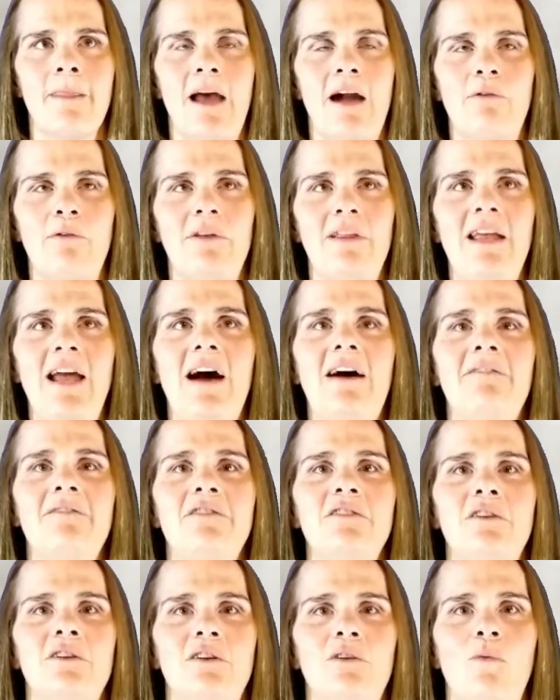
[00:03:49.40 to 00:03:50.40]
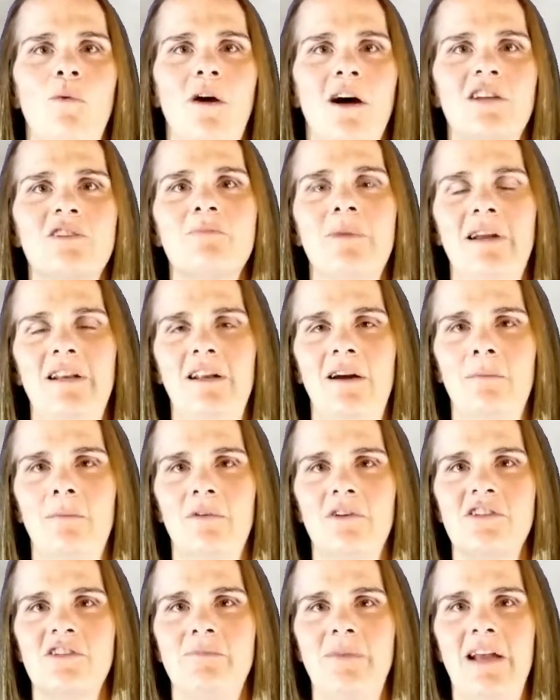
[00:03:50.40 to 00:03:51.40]
I really have to watch my
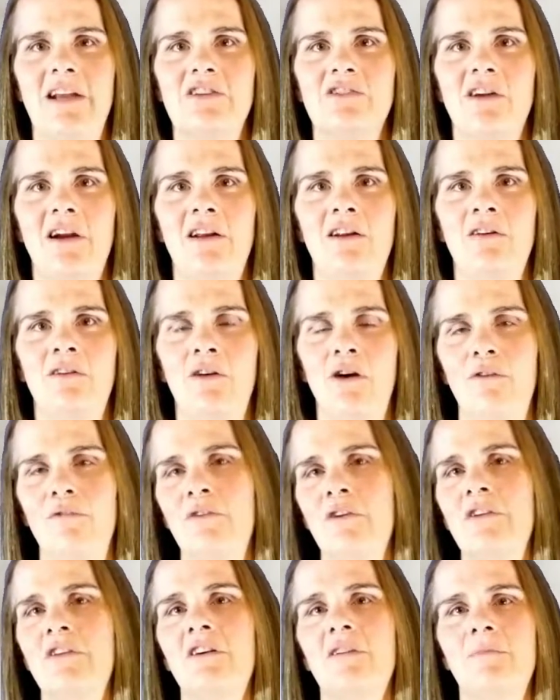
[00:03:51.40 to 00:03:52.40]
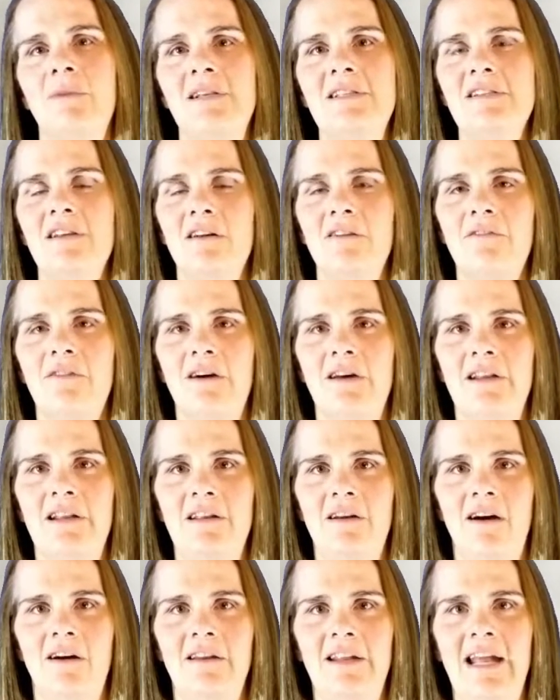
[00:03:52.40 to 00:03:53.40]
numbers to make sure I don't overcook myself on
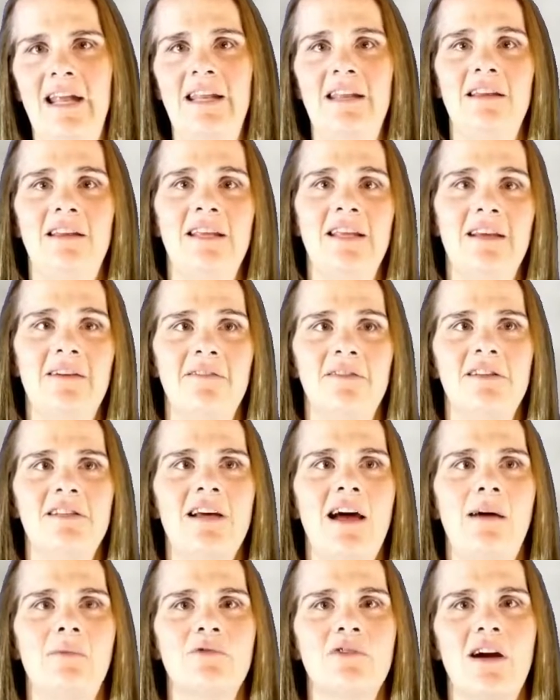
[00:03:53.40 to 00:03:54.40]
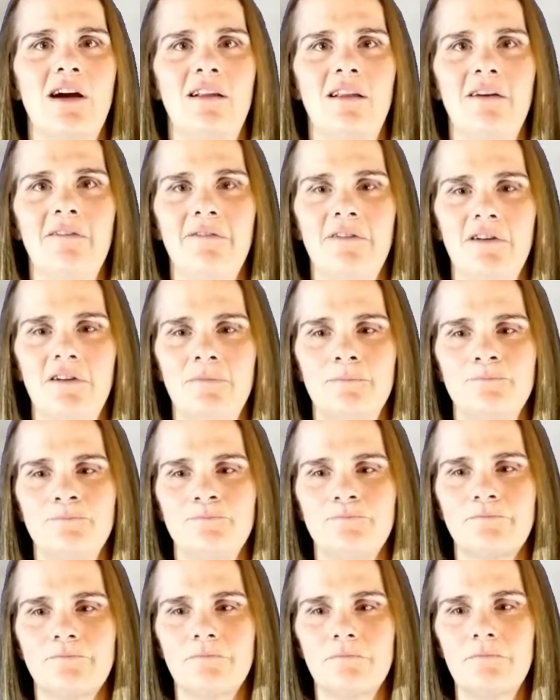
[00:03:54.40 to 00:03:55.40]
on any given time trial effort.
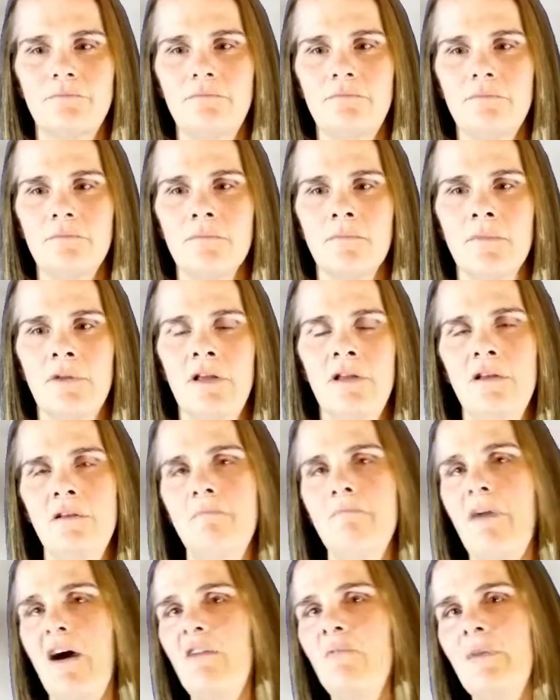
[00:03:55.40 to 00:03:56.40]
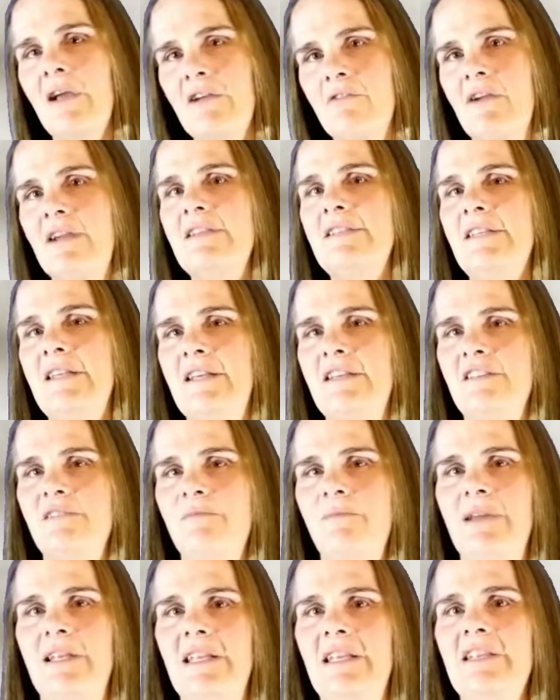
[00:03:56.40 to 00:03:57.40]
Mountain bike racing is a
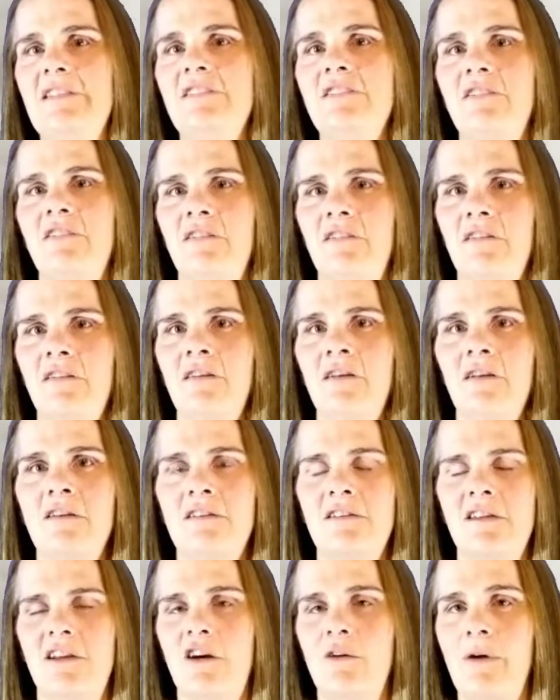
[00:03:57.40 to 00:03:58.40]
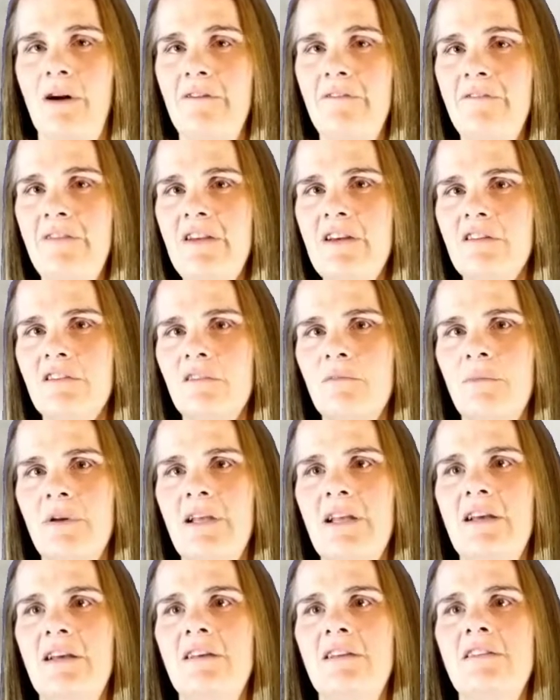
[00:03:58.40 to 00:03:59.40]
bit easier to go by feel
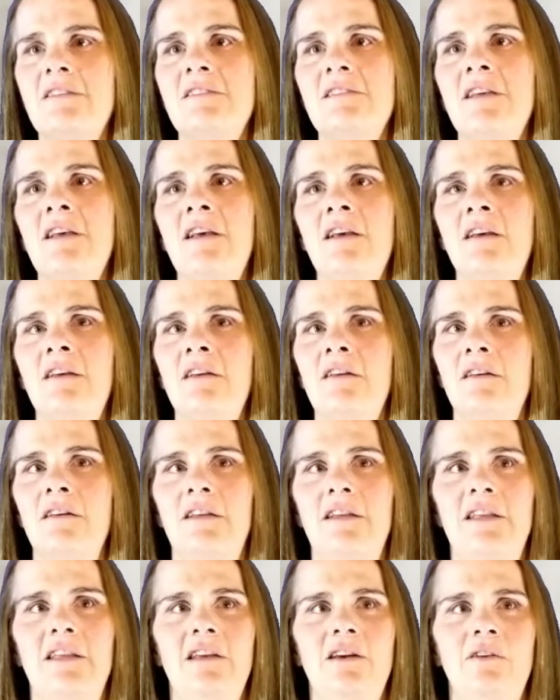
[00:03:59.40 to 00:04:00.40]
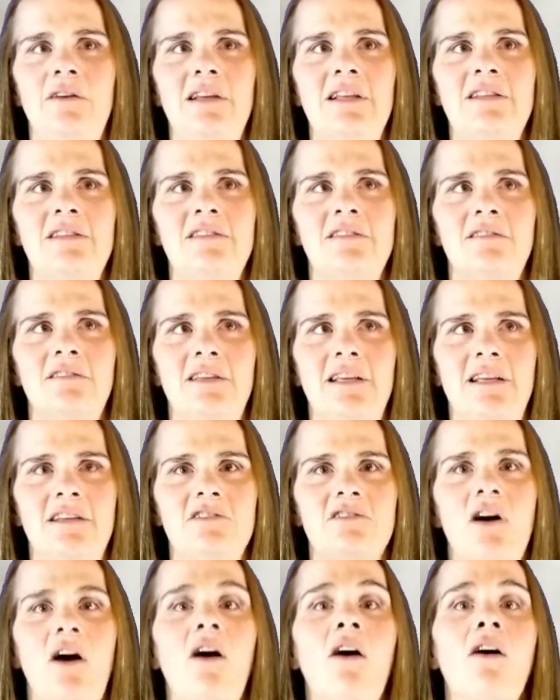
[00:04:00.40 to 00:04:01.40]
because, you know, it's
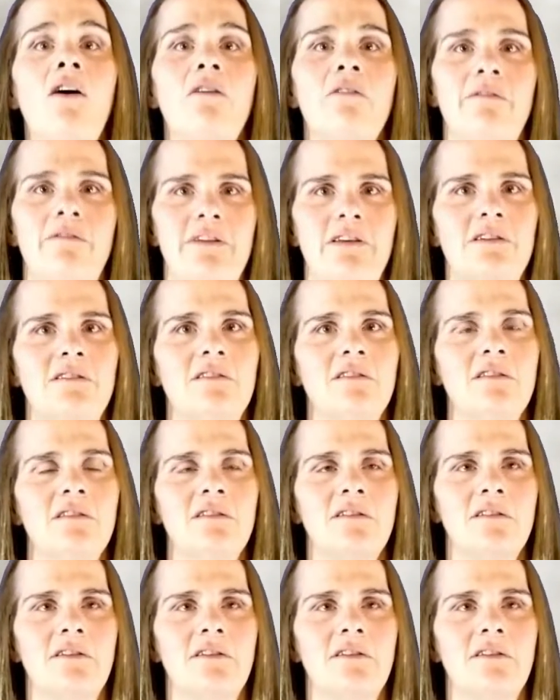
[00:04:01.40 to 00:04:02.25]
it's all feel.